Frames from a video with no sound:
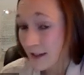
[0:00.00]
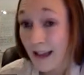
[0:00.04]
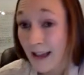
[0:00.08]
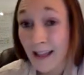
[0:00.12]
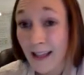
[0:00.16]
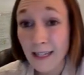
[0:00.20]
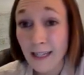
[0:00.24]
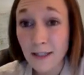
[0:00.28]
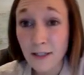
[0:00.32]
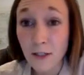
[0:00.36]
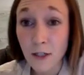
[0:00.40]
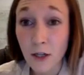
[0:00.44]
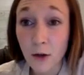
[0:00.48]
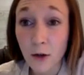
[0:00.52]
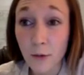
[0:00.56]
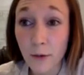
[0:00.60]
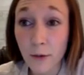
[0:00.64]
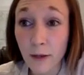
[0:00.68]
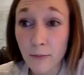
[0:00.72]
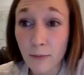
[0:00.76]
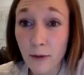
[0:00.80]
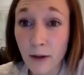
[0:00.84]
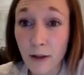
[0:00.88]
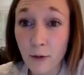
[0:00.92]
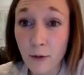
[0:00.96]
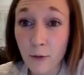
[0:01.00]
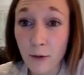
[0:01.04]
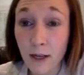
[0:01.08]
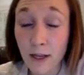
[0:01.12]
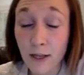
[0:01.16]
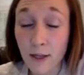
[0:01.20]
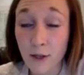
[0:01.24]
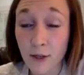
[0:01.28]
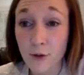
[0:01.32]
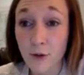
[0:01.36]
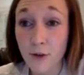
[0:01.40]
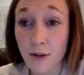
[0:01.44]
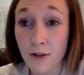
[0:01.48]
I like to go in, by the way,
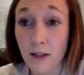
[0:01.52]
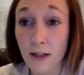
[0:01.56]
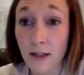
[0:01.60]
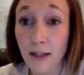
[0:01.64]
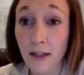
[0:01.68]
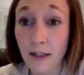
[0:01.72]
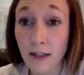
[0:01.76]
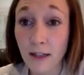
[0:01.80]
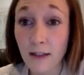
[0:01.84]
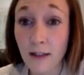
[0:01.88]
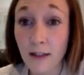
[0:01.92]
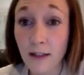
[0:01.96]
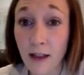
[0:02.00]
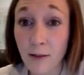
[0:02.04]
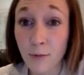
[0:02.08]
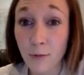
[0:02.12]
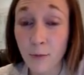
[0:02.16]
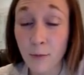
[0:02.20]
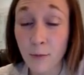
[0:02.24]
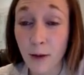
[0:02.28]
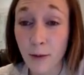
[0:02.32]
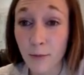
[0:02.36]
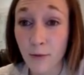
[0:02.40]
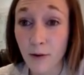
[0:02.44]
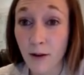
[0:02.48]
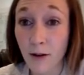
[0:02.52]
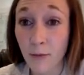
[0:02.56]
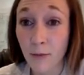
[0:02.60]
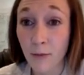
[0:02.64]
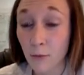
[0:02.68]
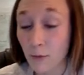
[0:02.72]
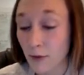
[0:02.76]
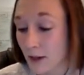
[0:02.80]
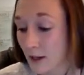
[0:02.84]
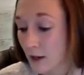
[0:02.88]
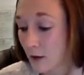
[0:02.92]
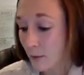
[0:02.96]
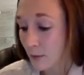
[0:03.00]
and do this. I like to label my
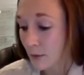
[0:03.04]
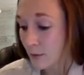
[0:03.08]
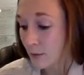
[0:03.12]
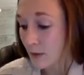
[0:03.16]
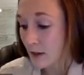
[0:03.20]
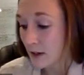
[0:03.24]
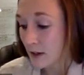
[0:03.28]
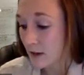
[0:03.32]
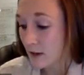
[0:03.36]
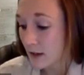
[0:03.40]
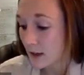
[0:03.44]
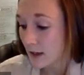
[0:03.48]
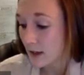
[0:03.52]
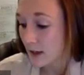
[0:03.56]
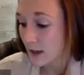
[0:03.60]
problem. It helps me.